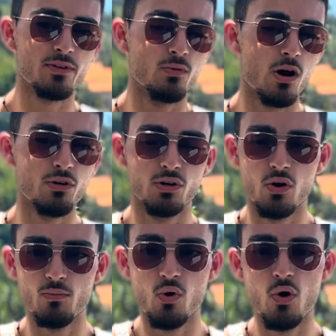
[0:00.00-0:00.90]
the world a
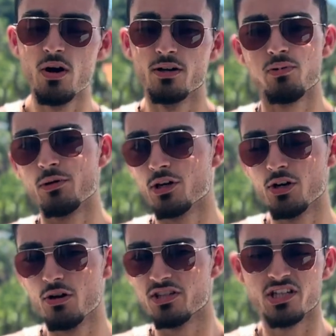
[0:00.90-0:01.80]
lot more. Probably going to
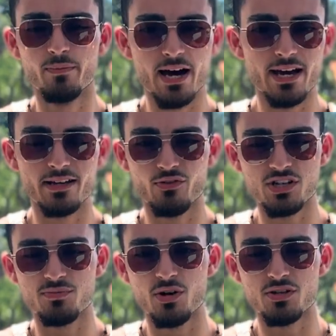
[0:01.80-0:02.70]
go to Dubai in
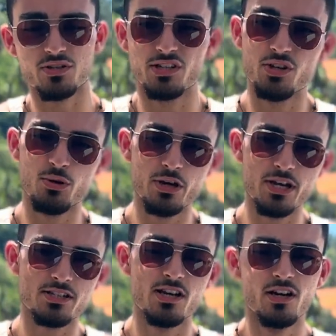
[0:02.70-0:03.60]
Christmas, in New
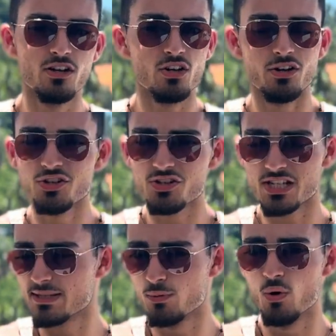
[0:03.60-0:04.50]
Year's. Going to just
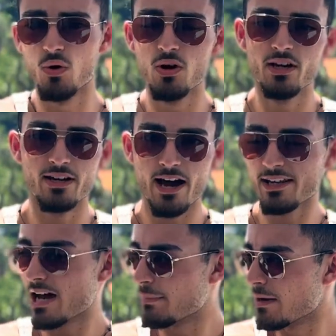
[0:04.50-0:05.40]
explore,
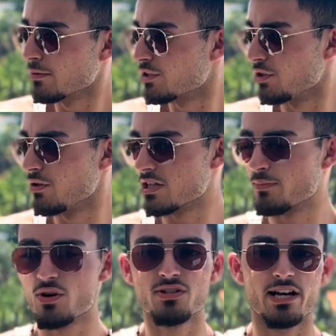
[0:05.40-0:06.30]
and I'm able to do this
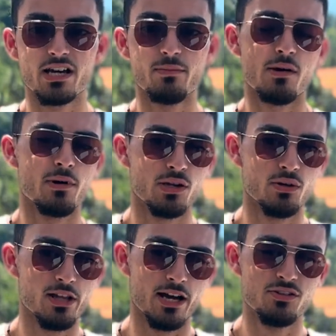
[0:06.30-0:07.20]
because I can make money
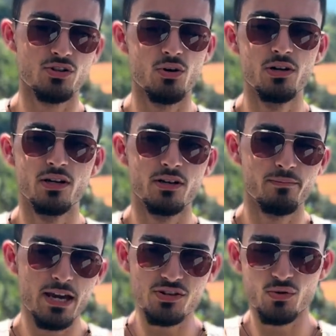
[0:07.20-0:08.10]
online. So
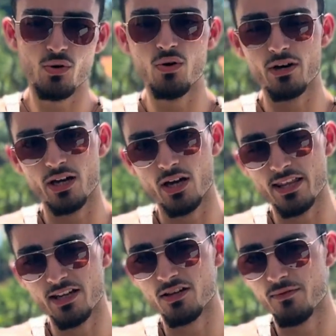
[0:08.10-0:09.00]
make sure at
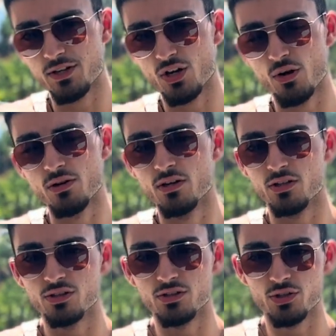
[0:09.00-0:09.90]
the end of the video,
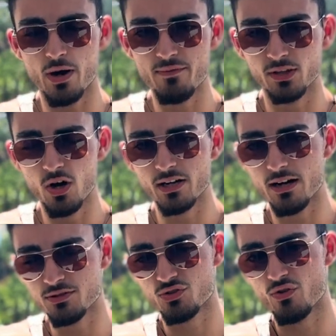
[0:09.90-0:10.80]
you either learn
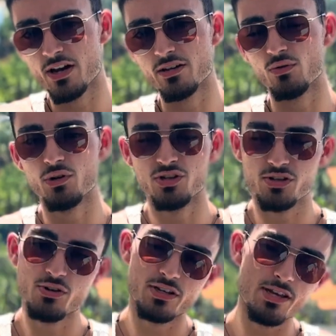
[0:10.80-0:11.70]
how to trade, or you can